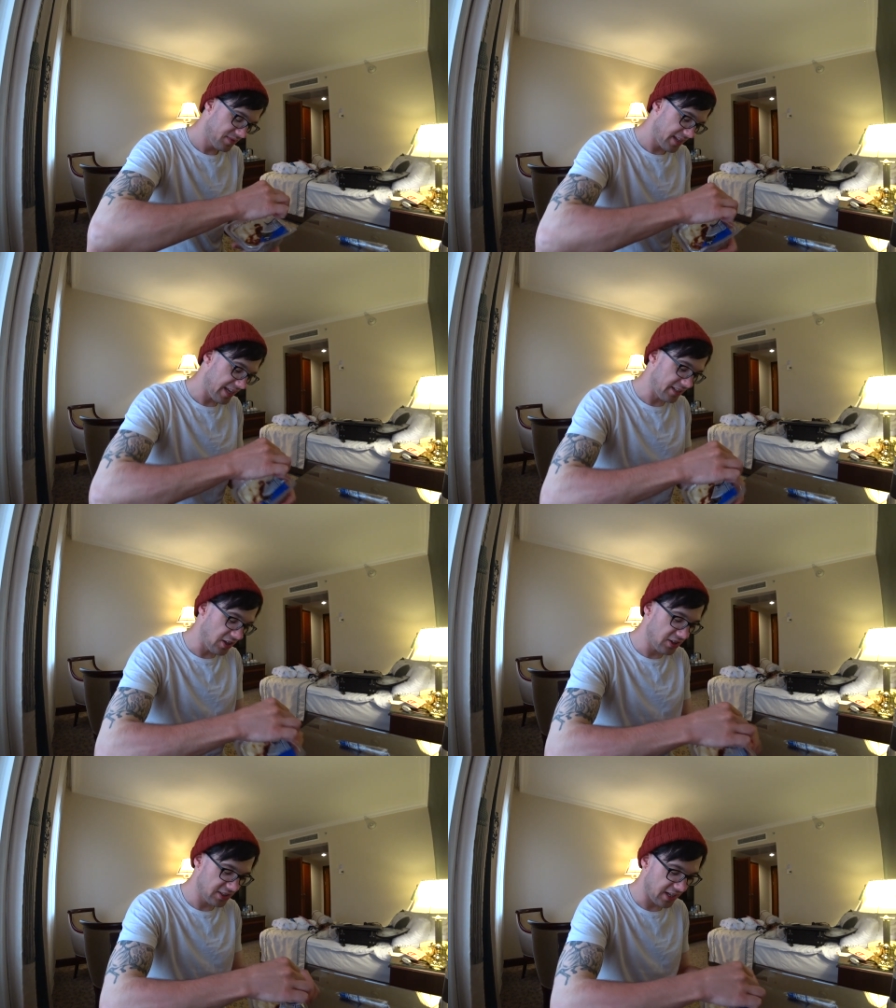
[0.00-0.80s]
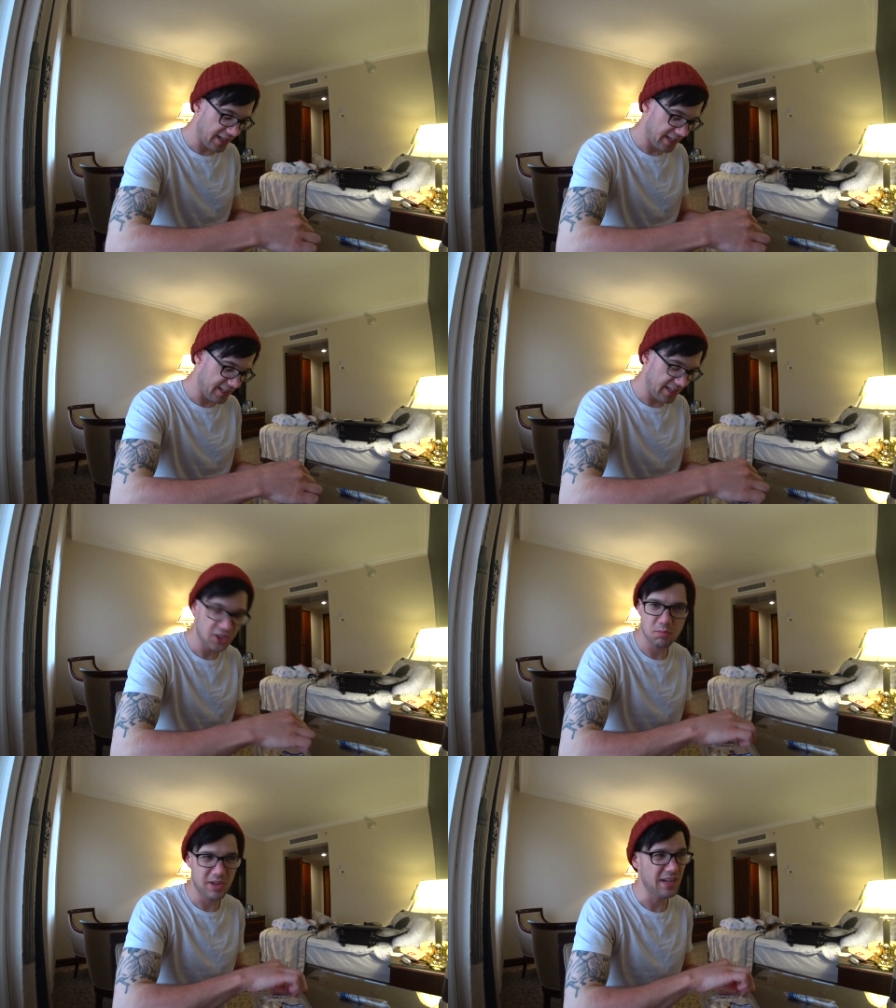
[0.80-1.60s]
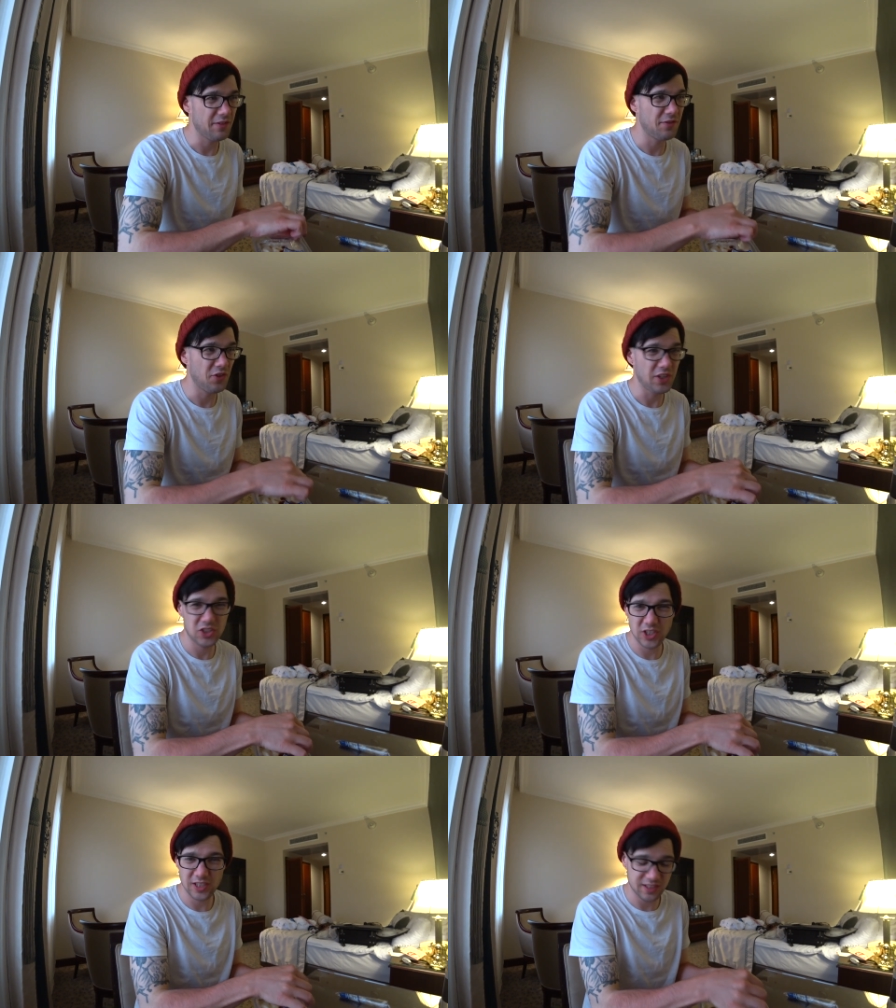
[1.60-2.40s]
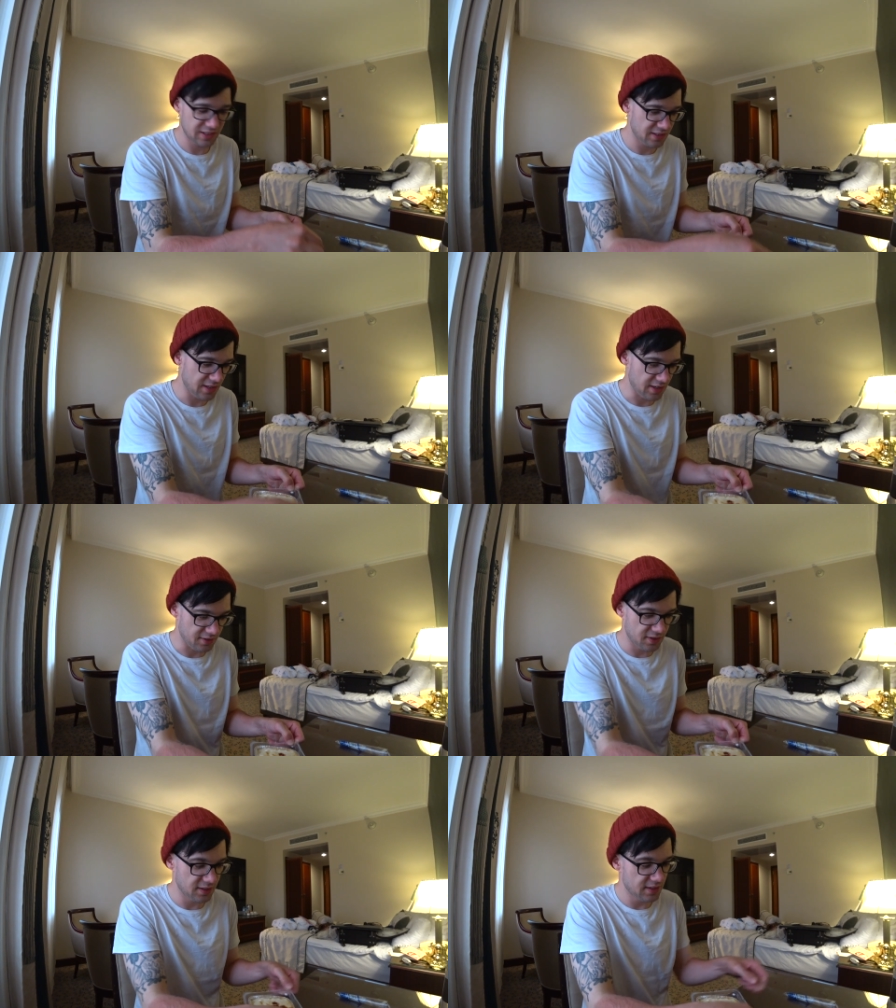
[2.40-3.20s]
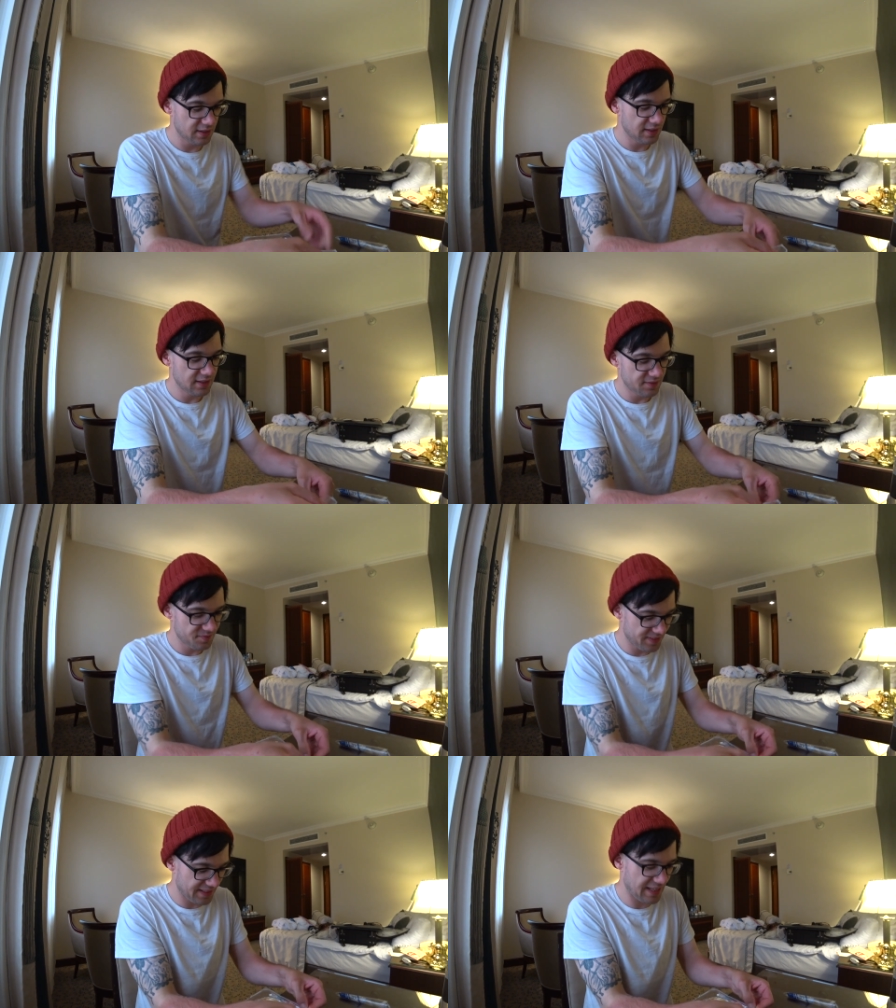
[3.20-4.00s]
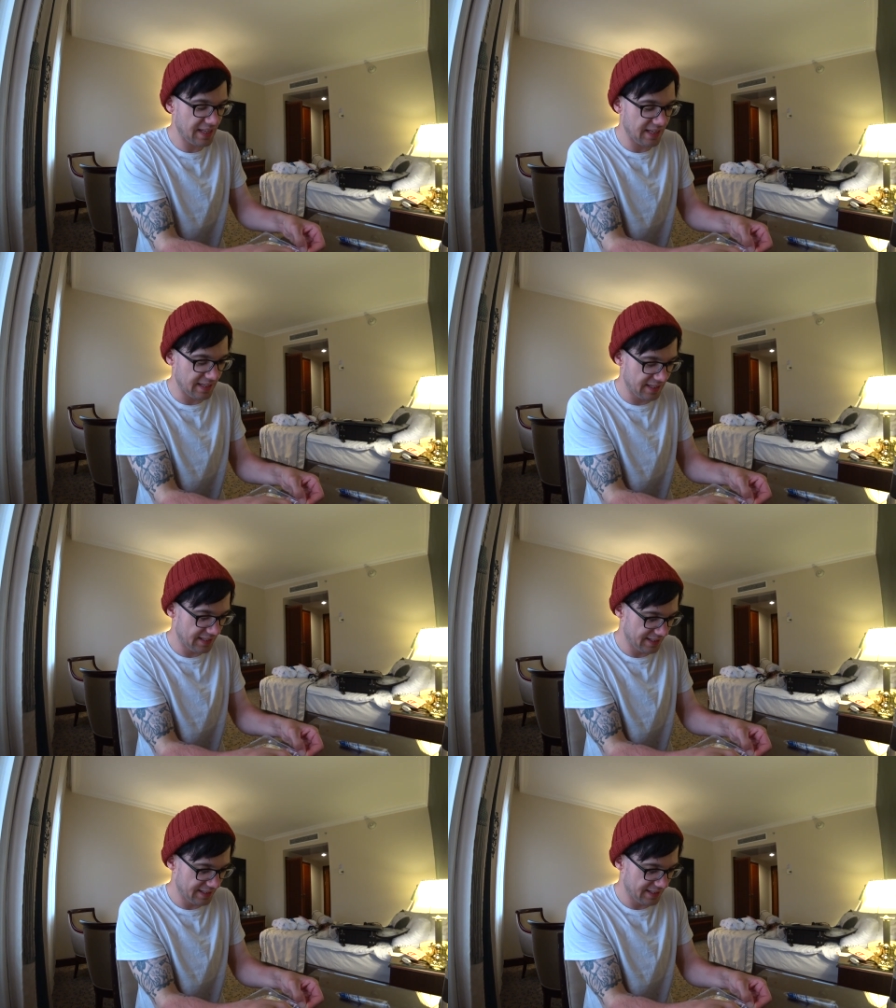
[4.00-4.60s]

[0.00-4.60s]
it looks like it needs to be in a fridge. So, yeah.